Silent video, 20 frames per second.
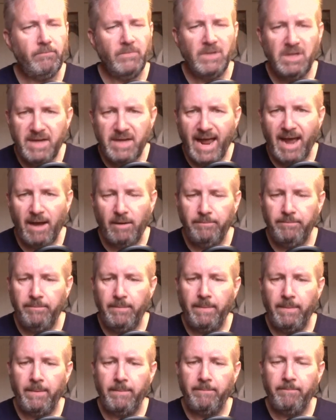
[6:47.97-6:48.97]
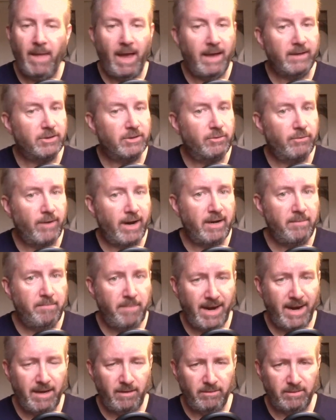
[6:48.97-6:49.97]
Now, as Greg
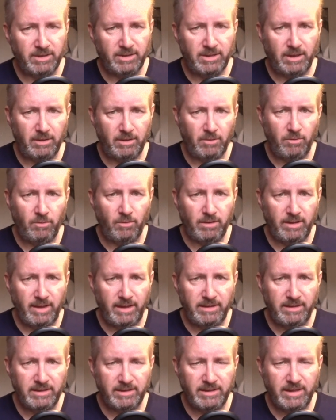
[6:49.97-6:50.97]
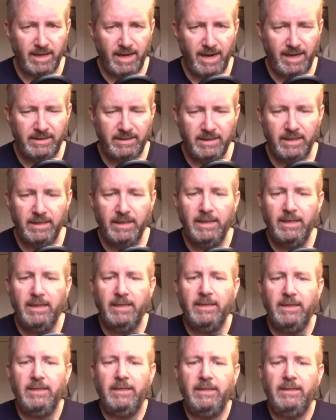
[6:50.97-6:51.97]
Powell, the stunt coordinator, said later,
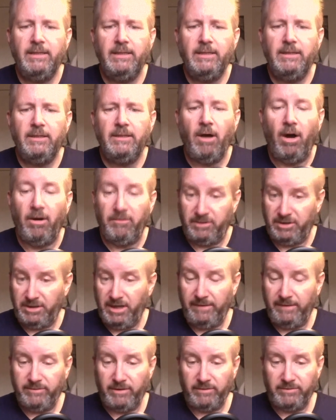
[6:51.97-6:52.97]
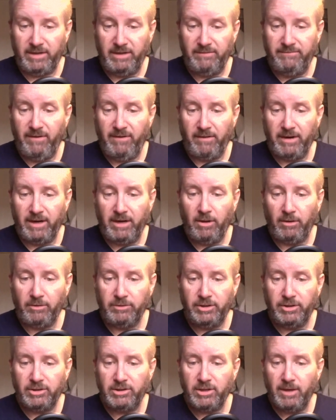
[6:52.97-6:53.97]
oh, Steve's obviously very
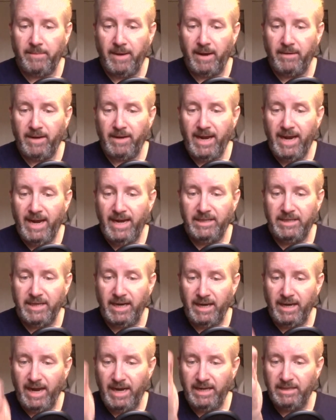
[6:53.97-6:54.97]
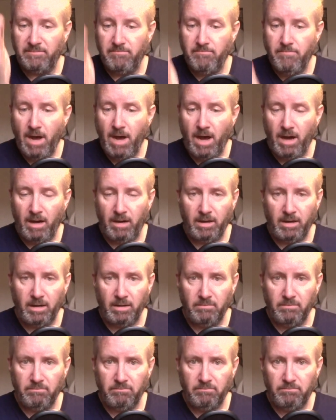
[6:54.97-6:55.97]
conscious about hitting his mark,
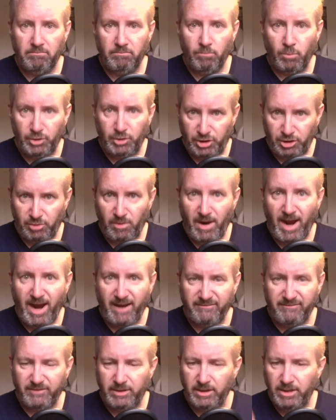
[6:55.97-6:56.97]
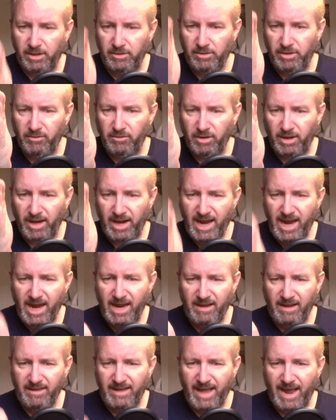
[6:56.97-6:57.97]
which you have to do. You've got to
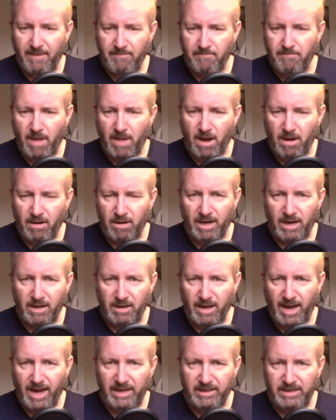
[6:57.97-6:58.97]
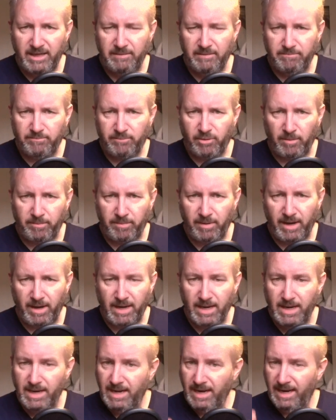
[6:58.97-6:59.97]
hit that mark and hit it properly.
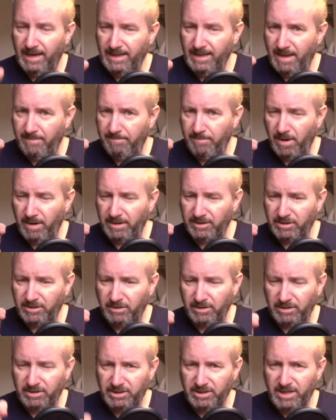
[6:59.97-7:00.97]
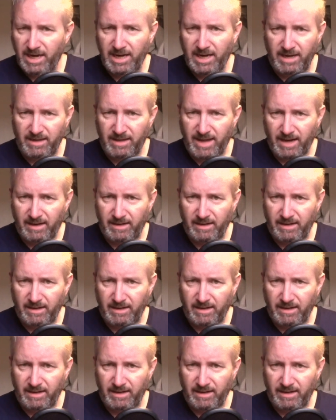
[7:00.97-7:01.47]
And that bike's got to stick in that